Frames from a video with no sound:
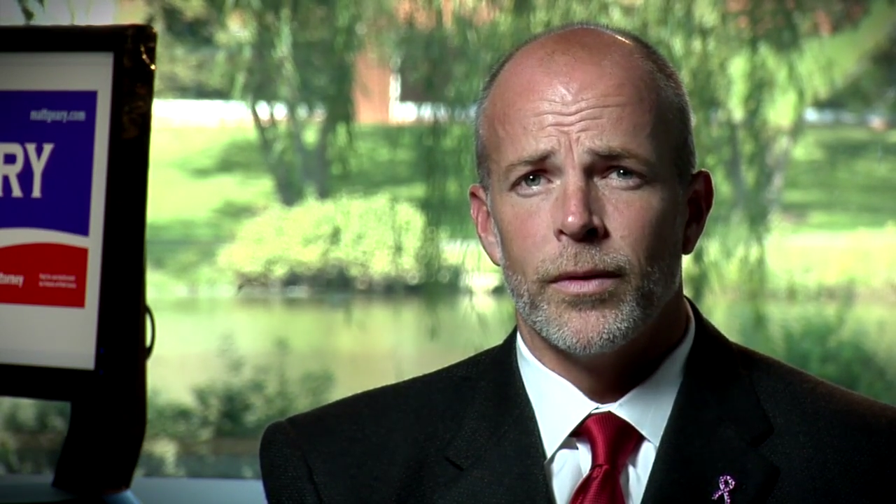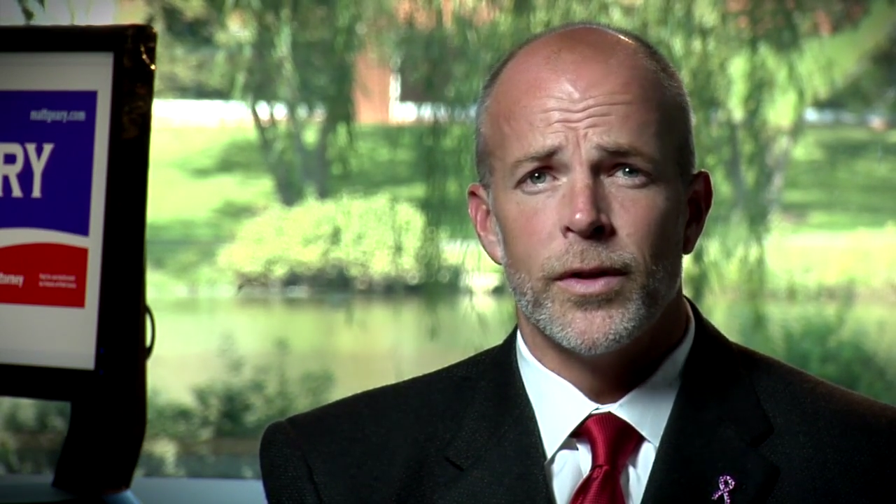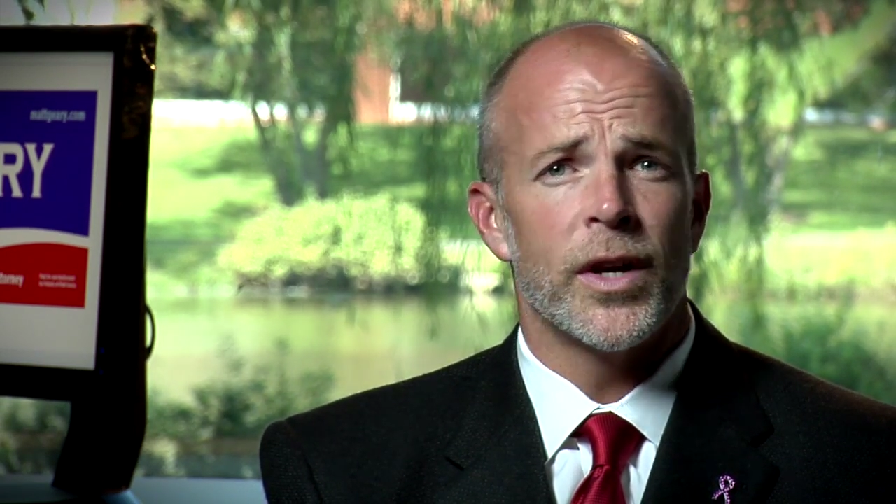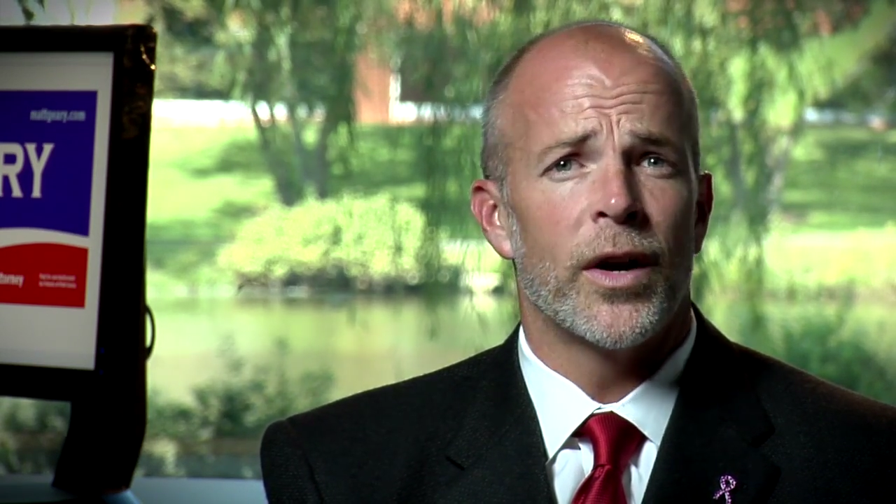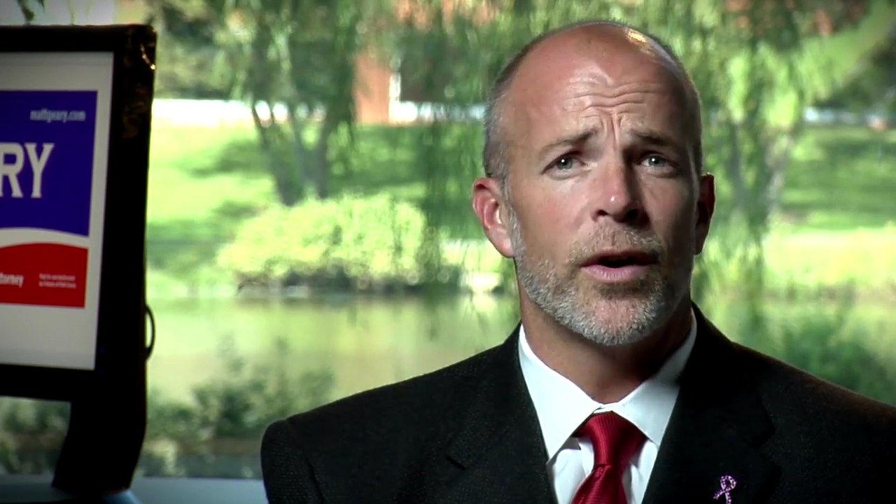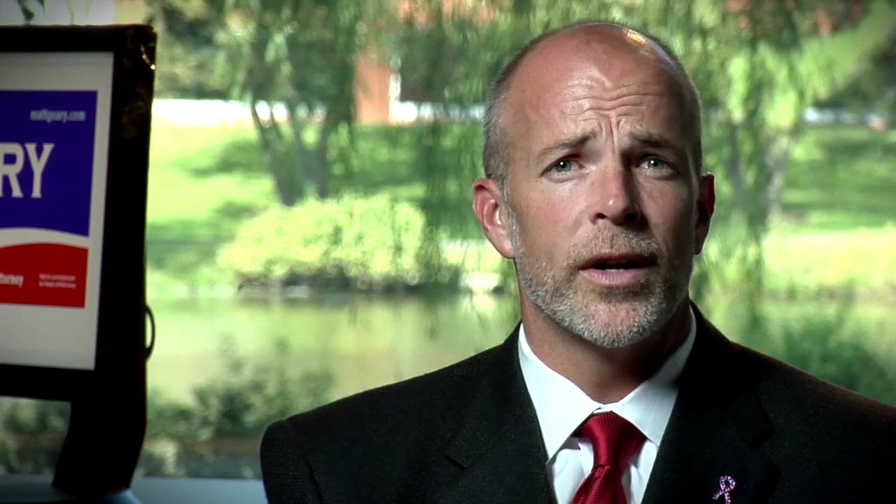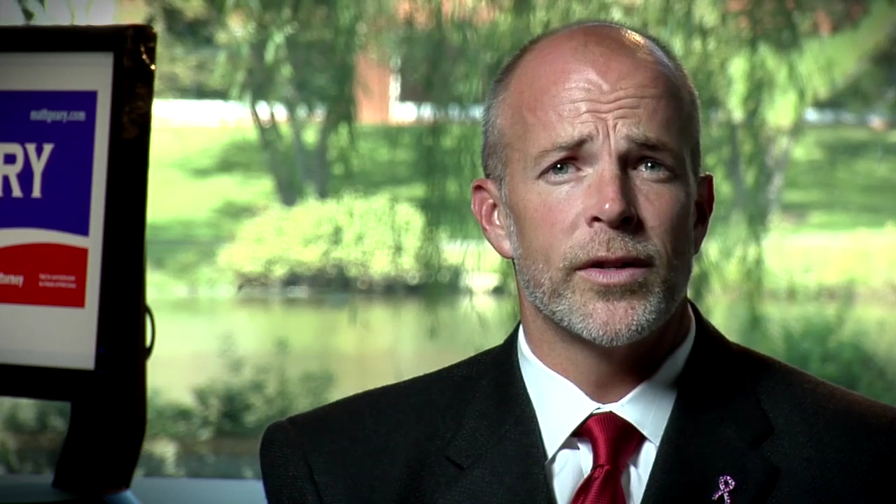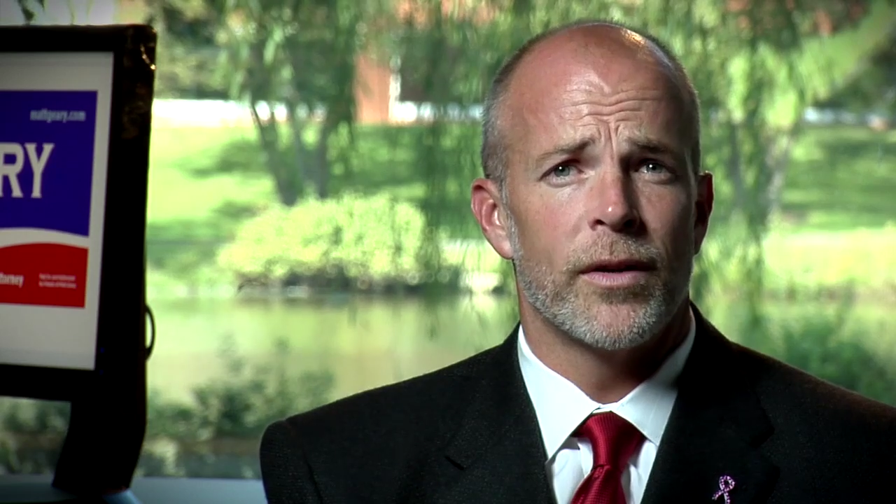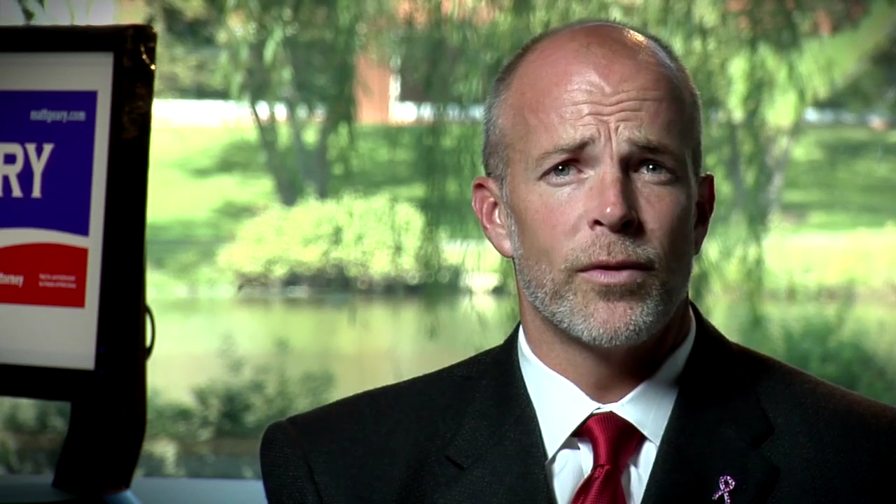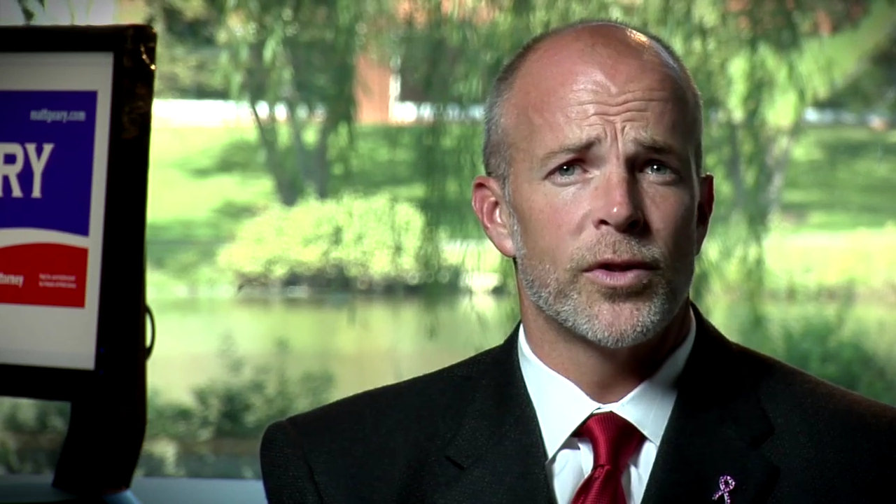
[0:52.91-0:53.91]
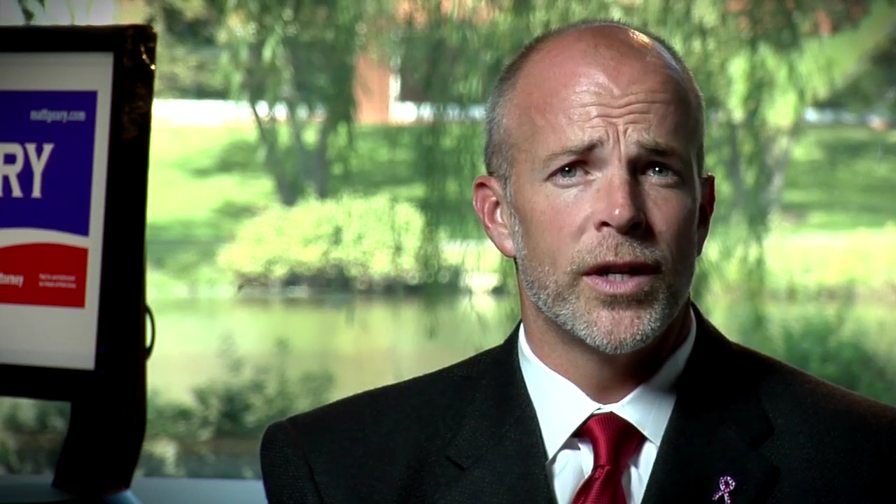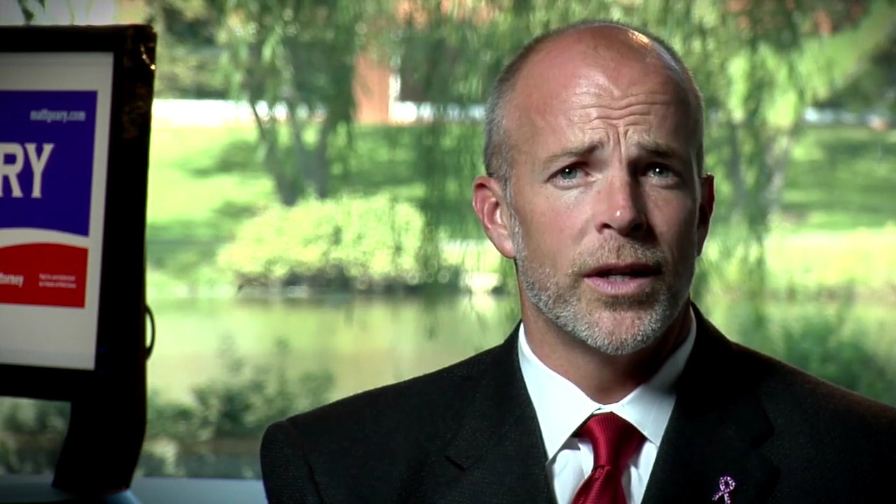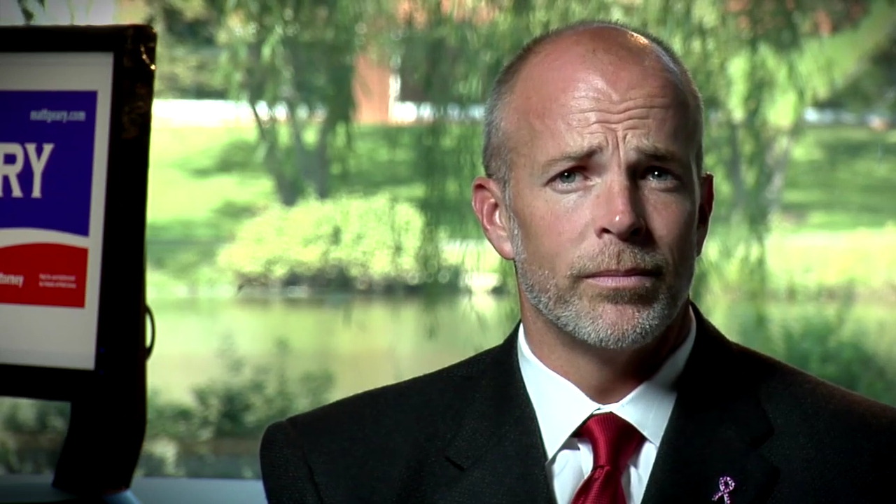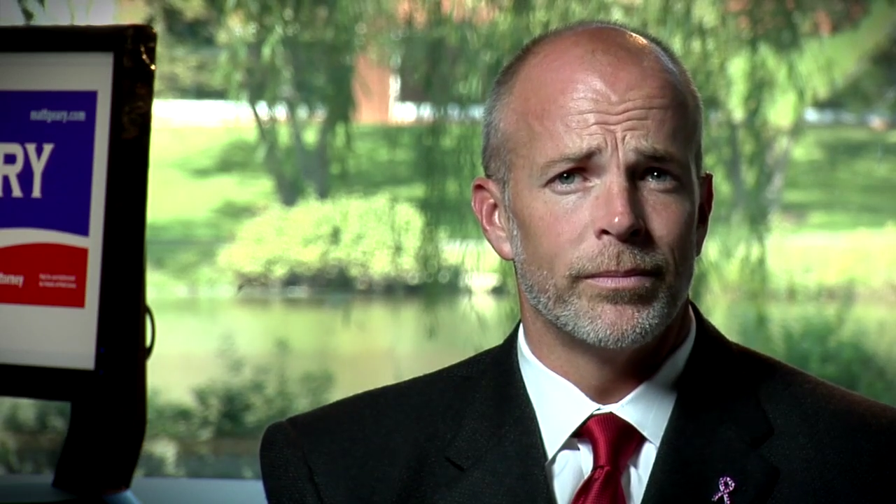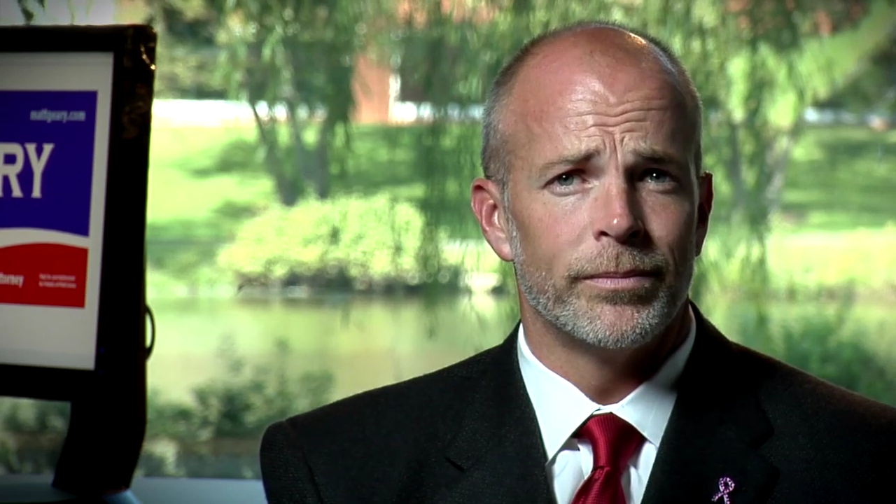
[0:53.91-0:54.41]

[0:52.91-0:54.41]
this area has ever seen.